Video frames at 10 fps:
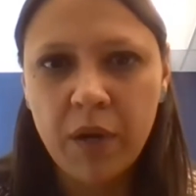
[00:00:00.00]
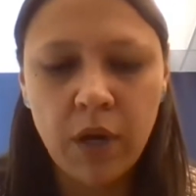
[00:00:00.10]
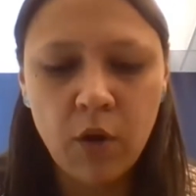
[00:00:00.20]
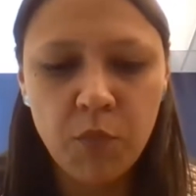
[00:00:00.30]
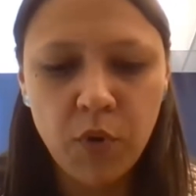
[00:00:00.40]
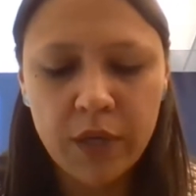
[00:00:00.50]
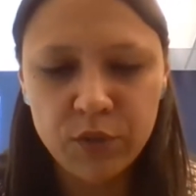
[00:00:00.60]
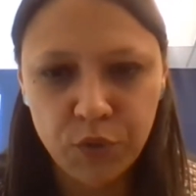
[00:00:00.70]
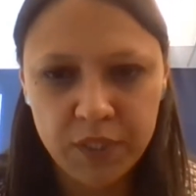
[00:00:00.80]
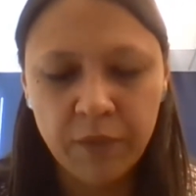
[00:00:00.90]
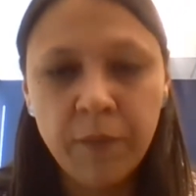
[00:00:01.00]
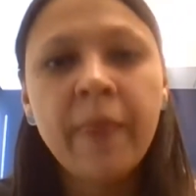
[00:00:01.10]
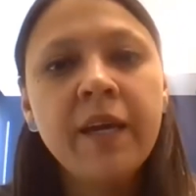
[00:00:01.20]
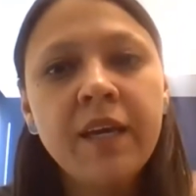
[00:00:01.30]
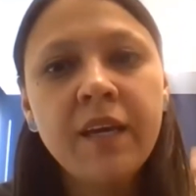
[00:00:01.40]
you
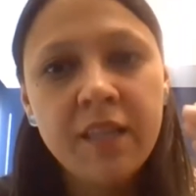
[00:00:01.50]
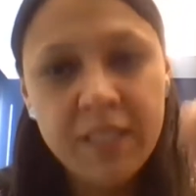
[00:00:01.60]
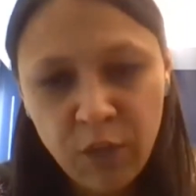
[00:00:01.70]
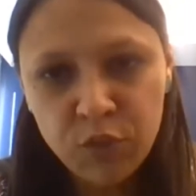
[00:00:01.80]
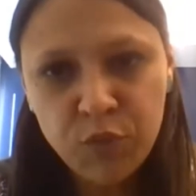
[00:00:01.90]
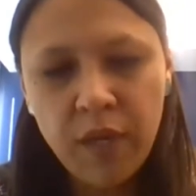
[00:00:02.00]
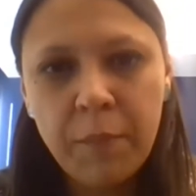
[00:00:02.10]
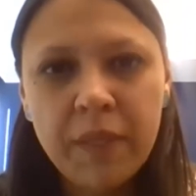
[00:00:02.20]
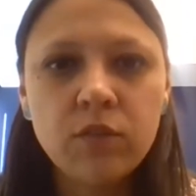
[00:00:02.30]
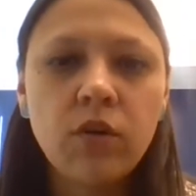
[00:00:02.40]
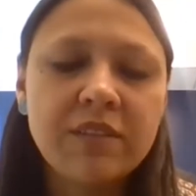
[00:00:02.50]
dismiss the people who signed